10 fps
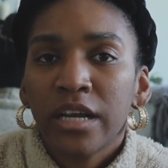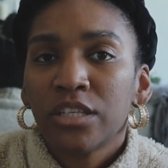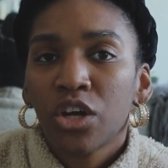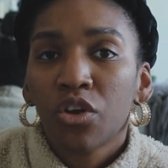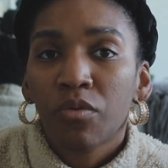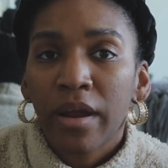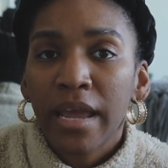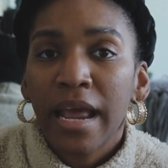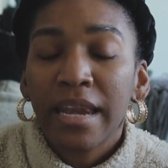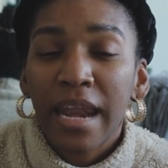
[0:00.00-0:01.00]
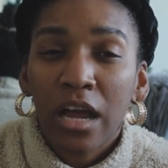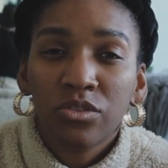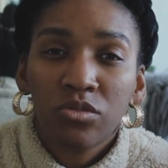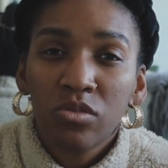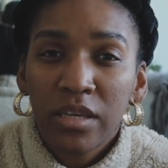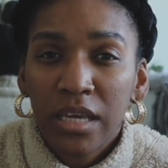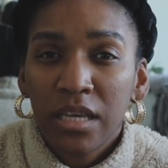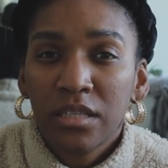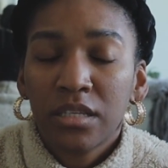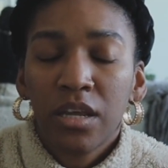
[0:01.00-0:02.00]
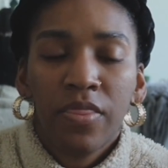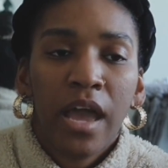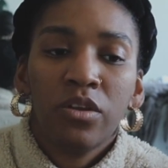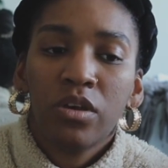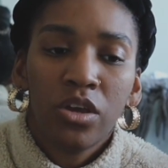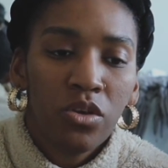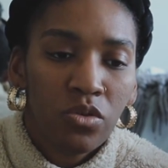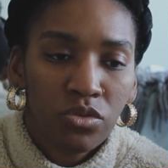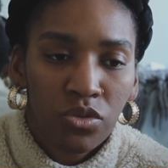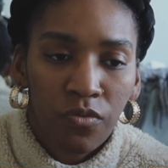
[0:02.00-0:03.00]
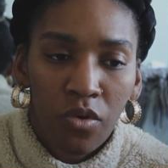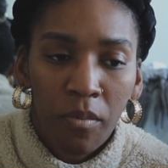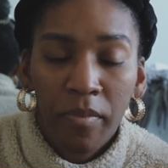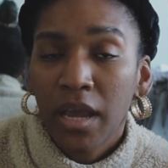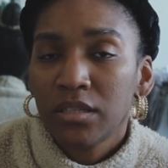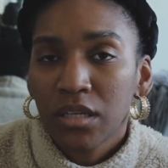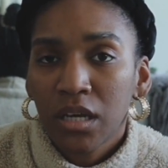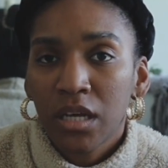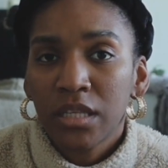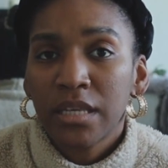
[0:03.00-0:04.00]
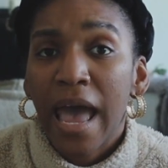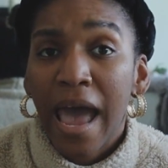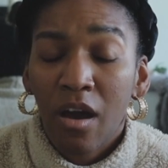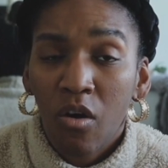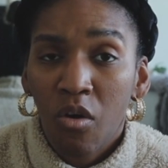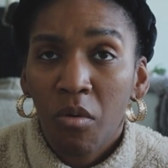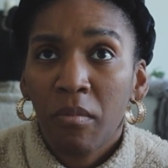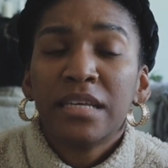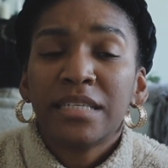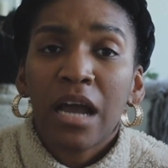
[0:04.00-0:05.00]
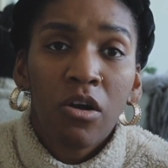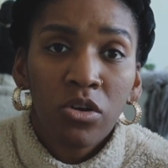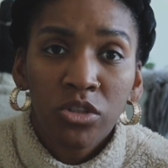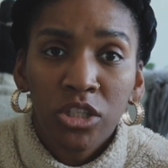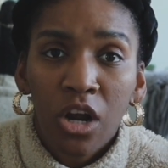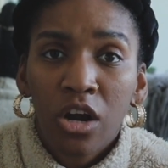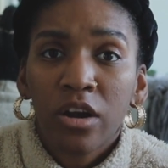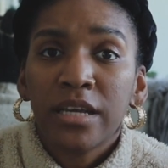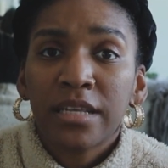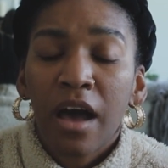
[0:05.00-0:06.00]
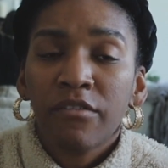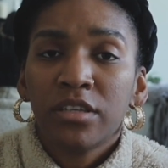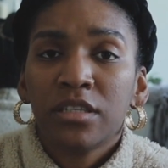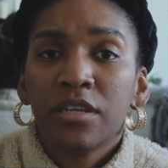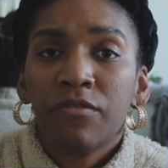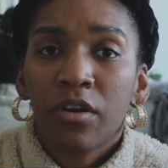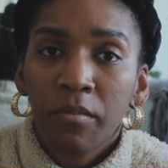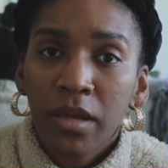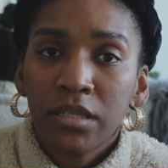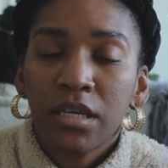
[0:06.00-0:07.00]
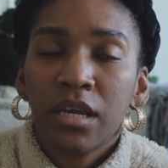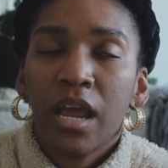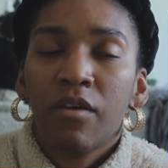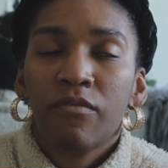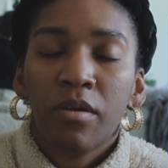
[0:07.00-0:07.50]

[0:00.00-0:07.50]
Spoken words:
is a great natural yeast that you can use for baked goods at home. Sourdough starter is obviously fermented, and